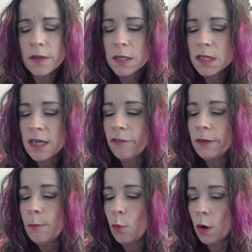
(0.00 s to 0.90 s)
This is
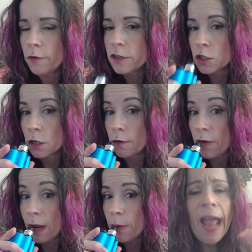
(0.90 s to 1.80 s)
definitely more of a dessert
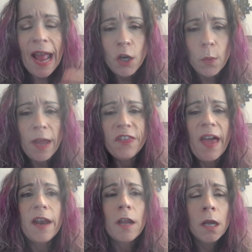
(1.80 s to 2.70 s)
vape. And you get
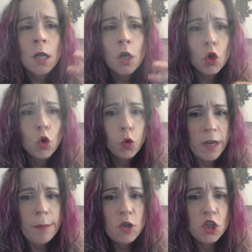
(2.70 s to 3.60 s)
that
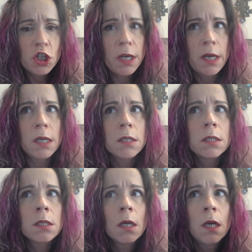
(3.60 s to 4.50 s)
cream
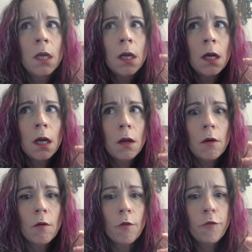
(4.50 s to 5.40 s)
cheese
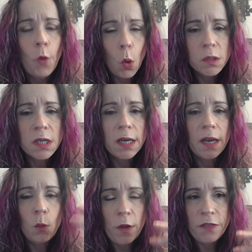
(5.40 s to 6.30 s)
folded
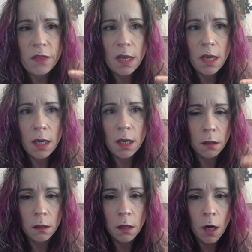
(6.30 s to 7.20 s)
in with
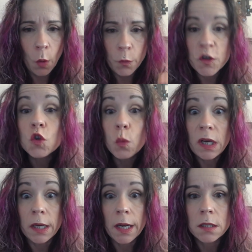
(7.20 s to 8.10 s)
the, the
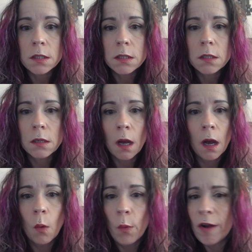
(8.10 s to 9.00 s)
sweetness,
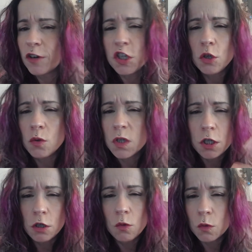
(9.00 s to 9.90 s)
whatever's used
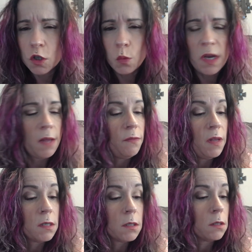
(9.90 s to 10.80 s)
to sweeten
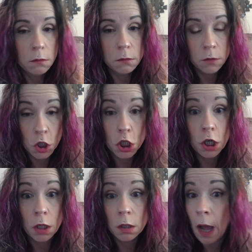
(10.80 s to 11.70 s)
this
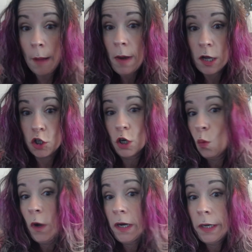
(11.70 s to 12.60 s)
dessert. I'm not sure
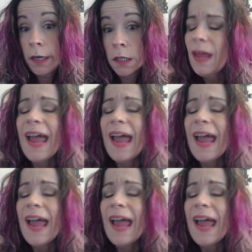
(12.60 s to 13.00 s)
what it is.